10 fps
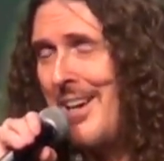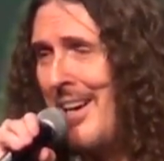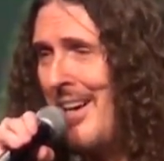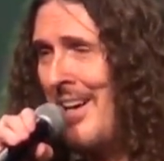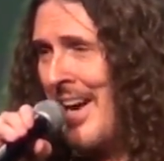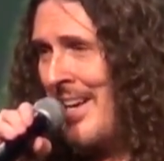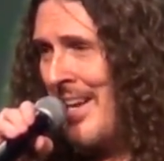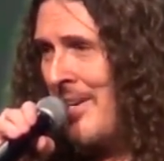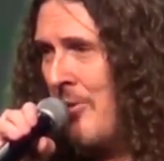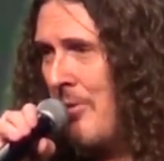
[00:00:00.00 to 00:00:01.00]
uh, and,
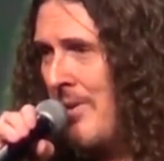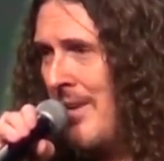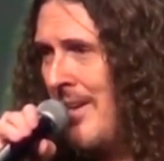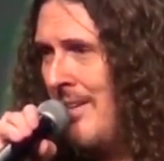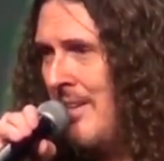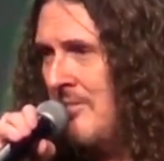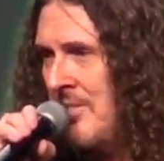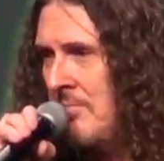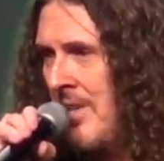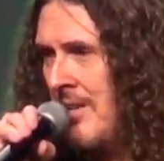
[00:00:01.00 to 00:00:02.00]
and other, you know,
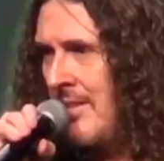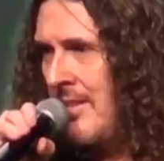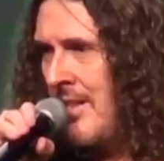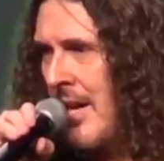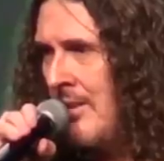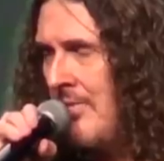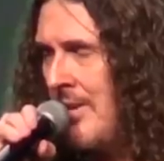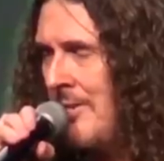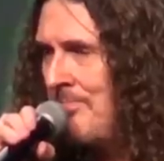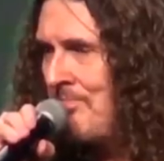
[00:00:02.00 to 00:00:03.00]
some t kind of
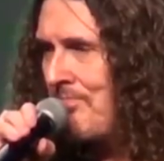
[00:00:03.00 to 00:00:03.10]
uh,